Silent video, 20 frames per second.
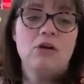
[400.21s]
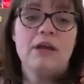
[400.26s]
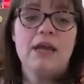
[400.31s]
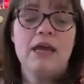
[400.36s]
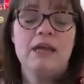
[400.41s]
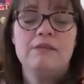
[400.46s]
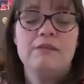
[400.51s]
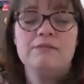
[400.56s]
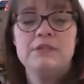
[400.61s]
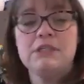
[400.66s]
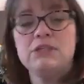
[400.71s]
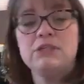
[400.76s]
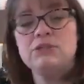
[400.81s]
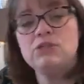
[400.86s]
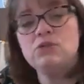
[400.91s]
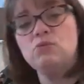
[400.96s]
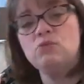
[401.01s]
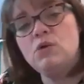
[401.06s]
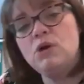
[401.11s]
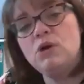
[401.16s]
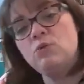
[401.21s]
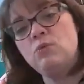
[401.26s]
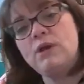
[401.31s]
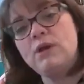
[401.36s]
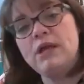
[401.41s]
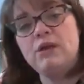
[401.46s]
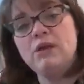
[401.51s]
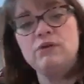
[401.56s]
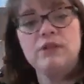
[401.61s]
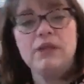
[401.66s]
kind of tilted one
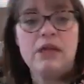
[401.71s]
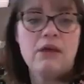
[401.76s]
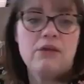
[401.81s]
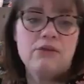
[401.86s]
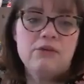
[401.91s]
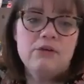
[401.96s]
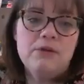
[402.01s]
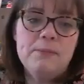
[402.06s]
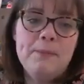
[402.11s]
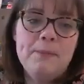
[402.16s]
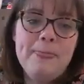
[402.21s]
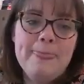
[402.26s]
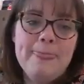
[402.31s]
way or the other.